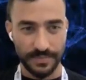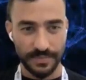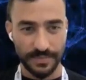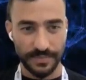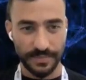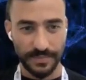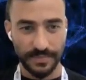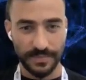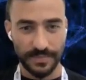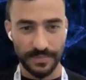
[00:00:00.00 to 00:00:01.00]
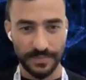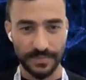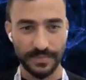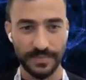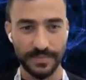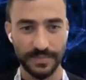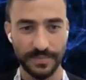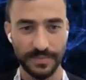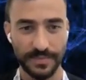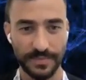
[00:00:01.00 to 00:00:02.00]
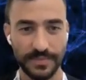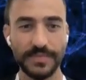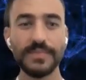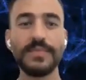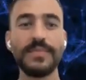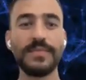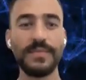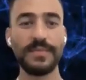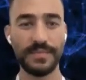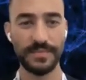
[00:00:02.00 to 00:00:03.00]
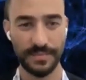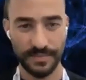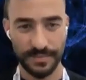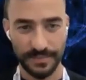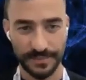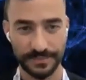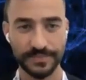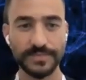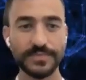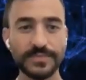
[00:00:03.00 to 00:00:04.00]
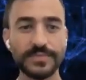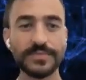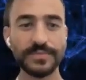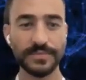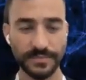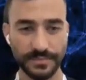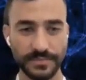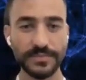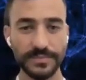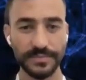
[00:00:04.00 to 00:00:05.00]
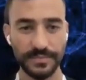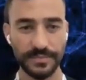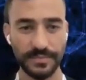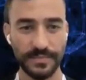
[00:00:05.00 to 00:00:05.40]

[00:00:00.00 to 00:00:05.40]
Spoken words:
(not speaking)